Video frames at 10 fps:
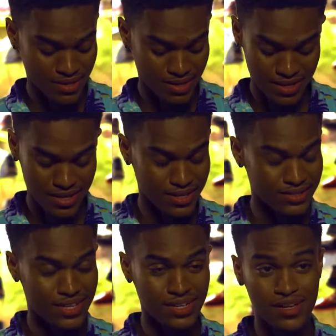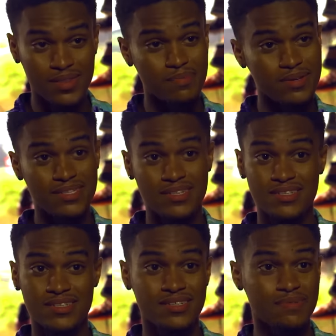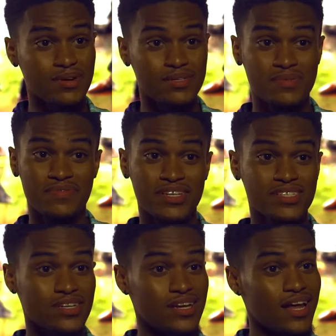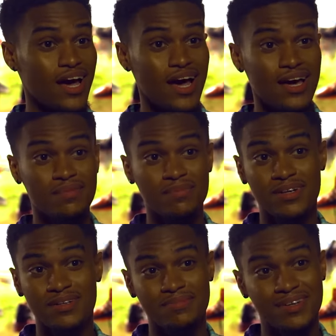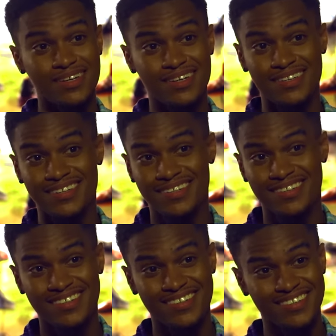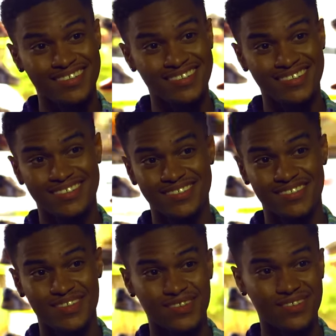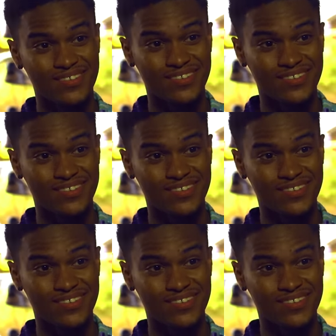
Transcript: man, the other businesses, they must be fetching a lot of money, man. You know?